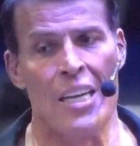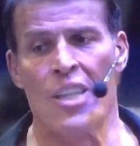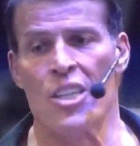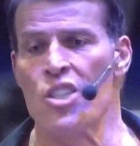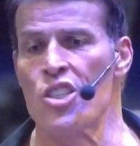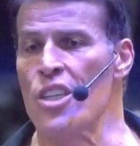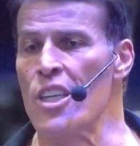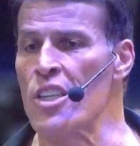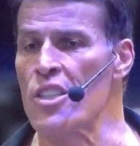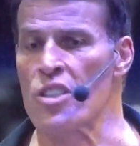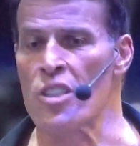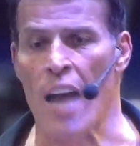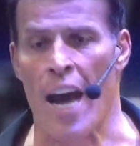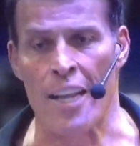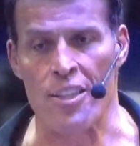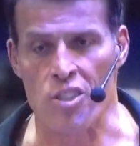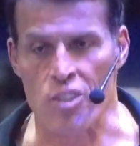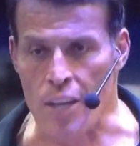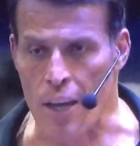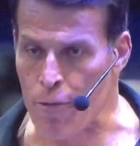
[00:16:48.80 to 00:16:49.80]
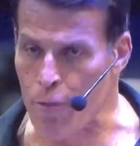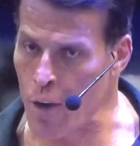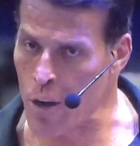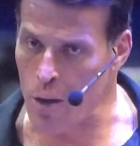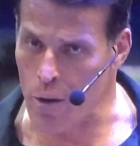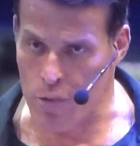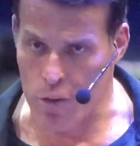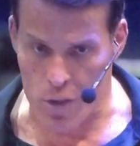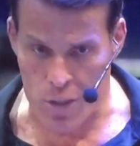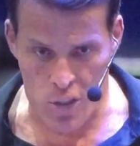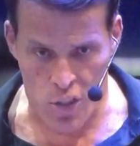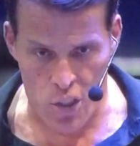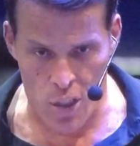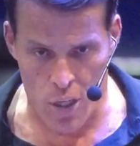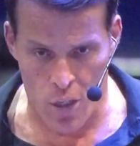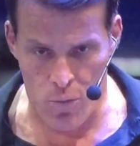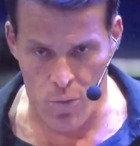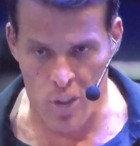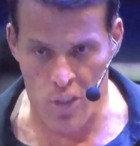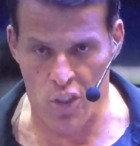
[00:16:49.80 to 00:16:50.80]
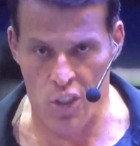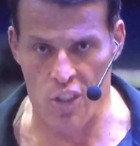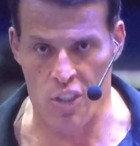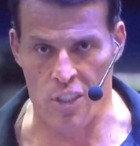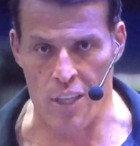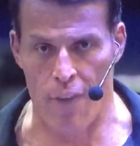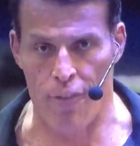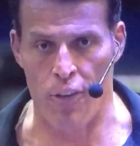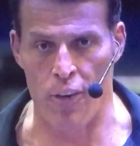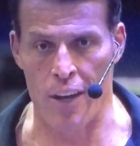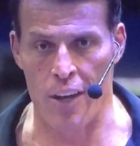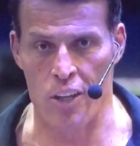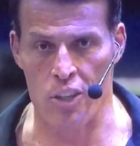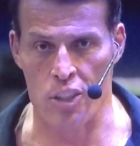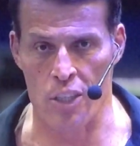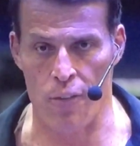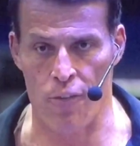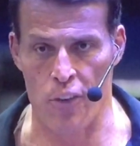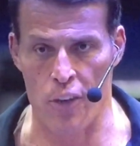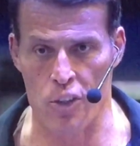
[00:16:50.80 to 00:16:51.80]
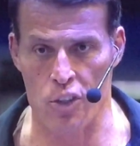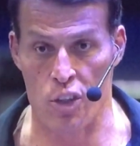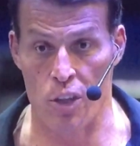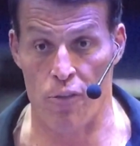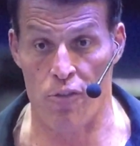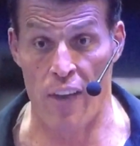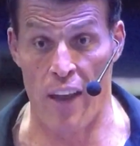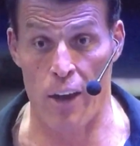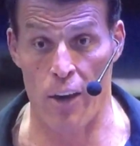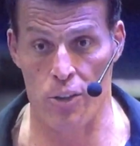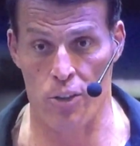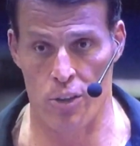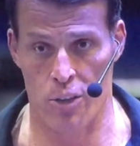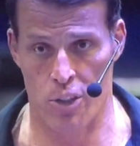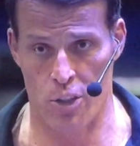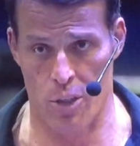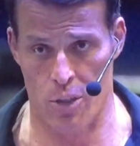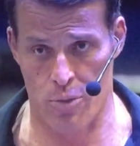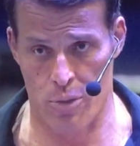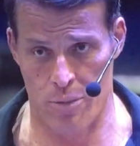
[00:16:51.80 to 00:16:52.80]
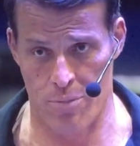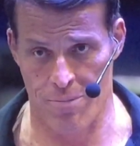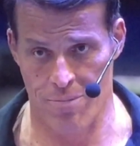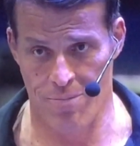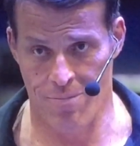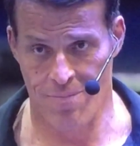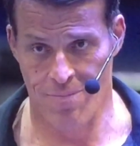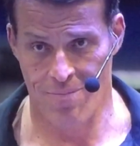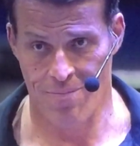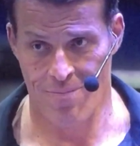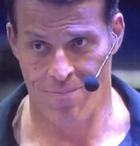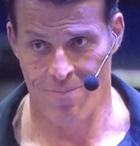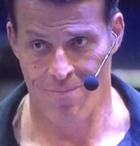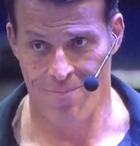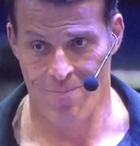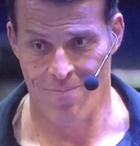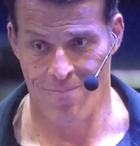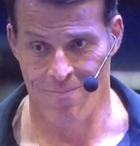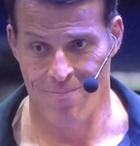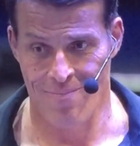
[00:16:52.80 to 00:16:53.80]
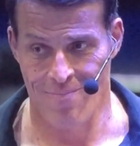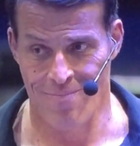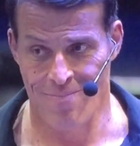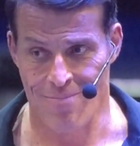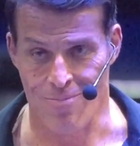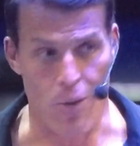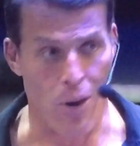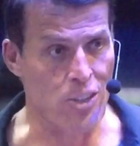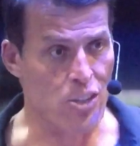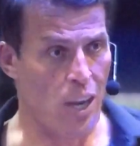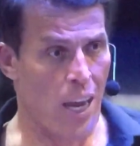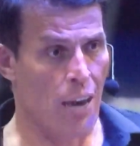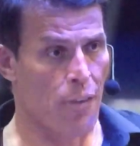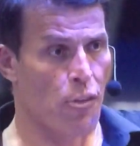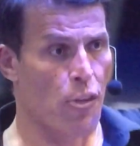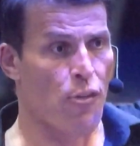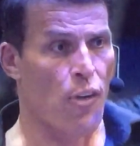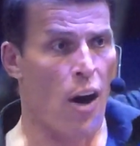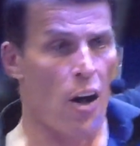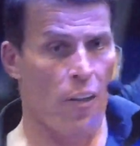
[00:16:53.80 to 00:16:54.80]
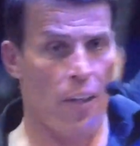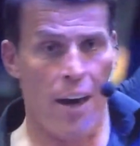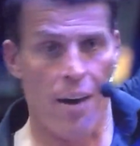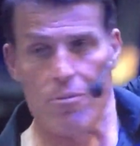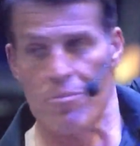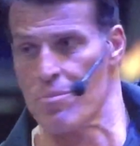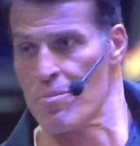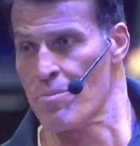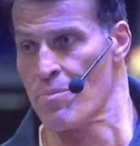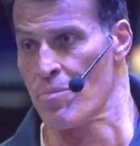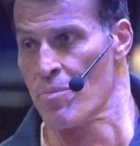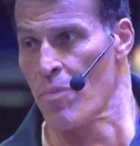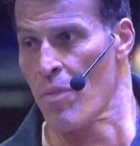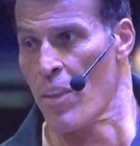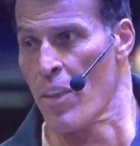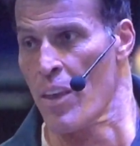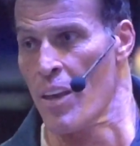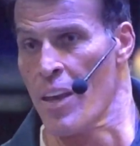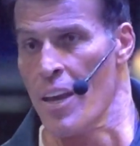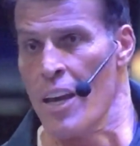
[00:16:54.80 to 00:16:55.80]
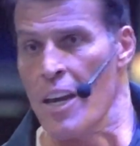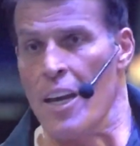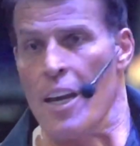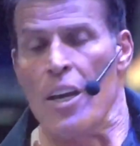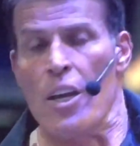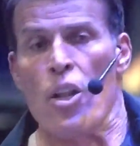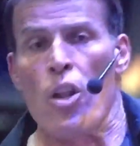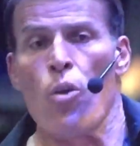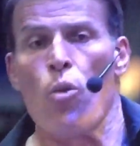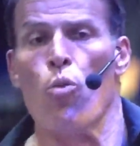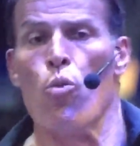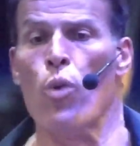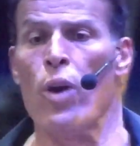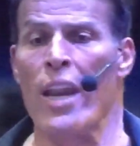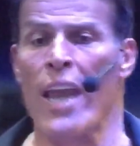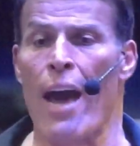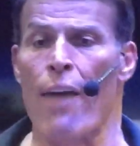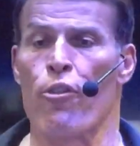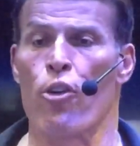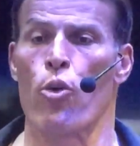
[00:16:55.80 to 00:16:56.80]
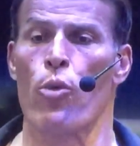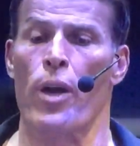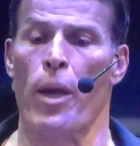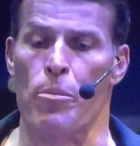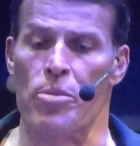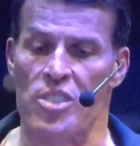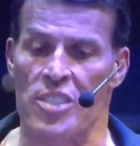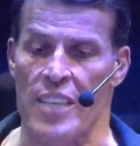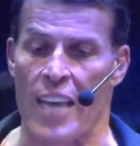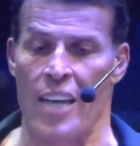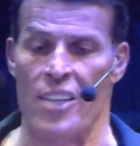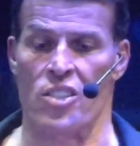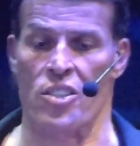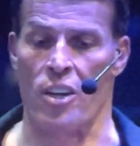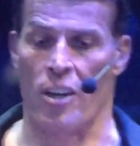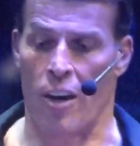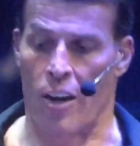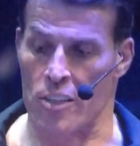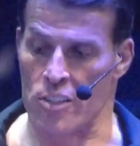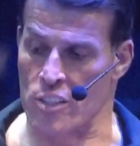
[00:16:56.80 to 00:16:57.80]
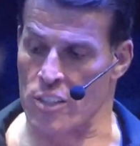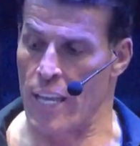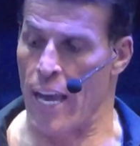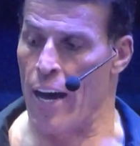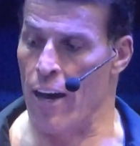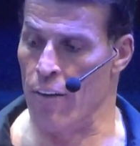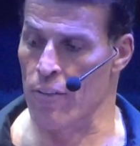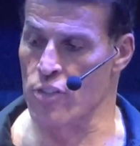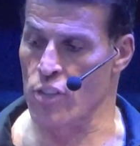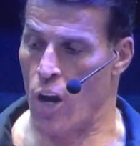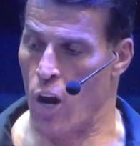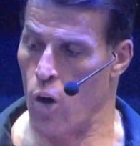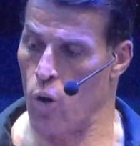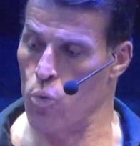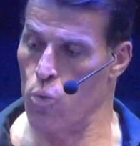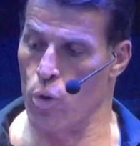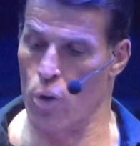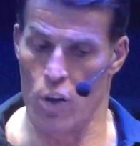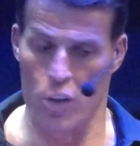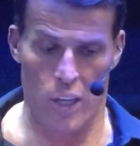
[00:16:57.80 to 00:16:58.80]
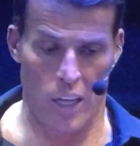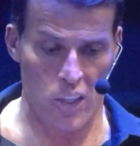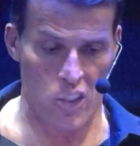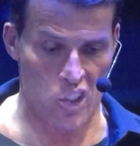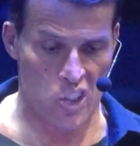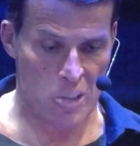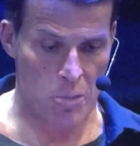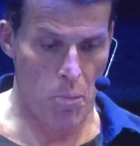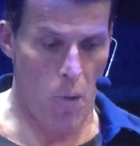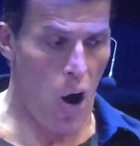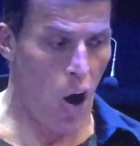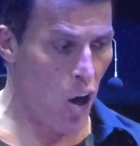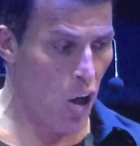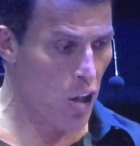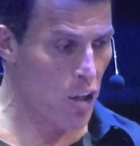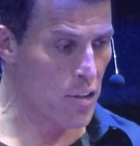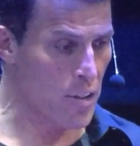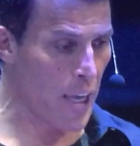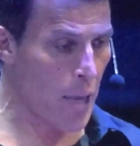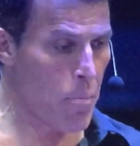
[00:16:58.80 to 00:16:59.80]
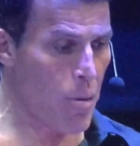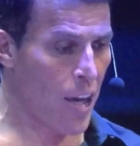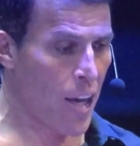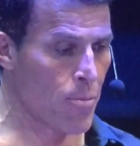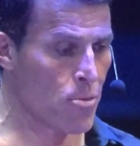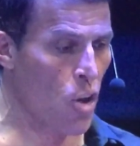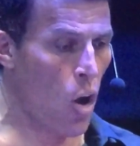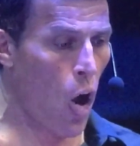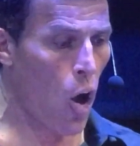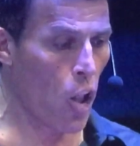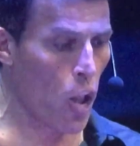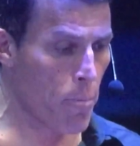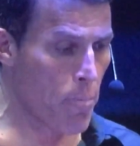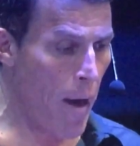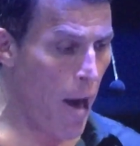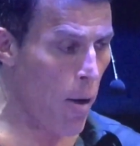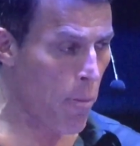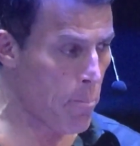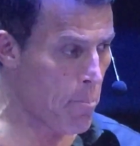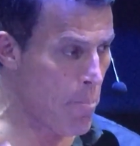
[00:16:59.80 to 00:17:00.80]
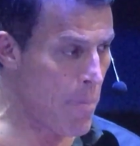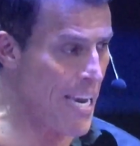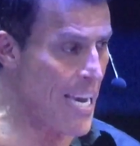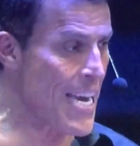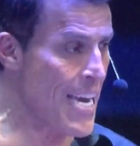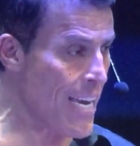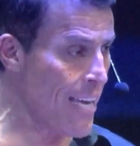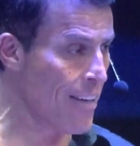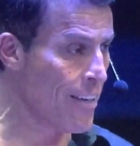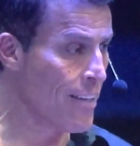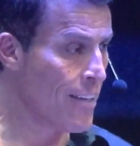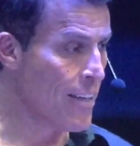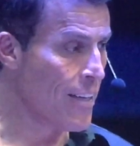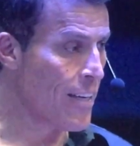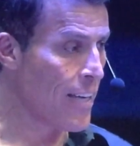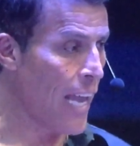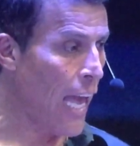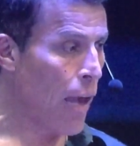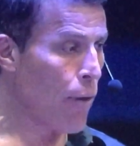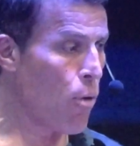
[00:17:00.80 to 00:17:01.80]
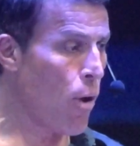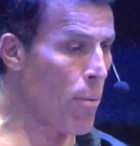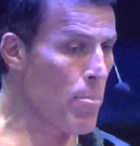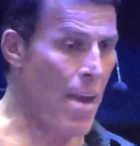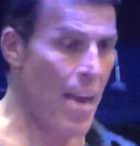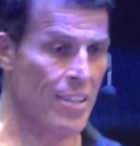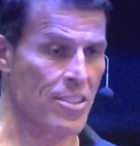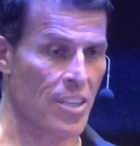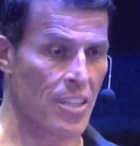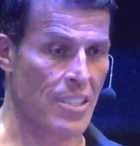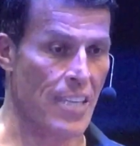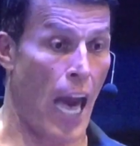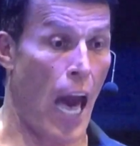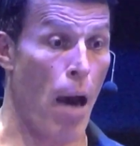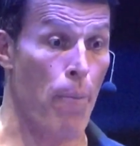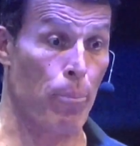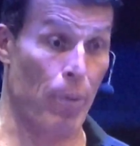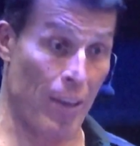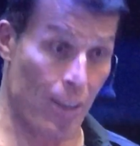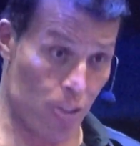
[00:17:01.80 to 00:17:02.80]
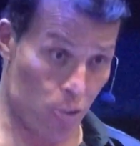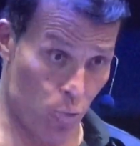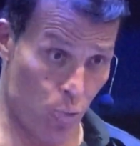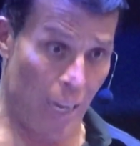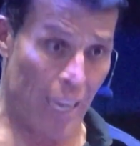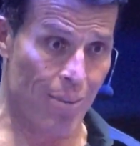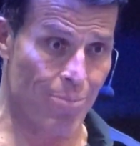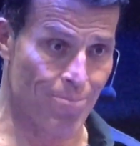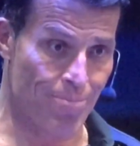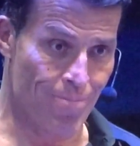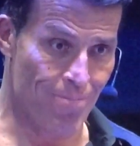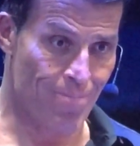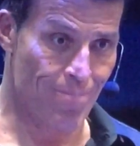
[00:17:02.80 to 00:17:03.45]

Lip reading: She is not suffering over her children, she's suffering because she feels she failed her children. Raise your hand if you follow that. Whenever we obsess on ourselves, our world gets small. It becomes all about me, and what makes us happy is we.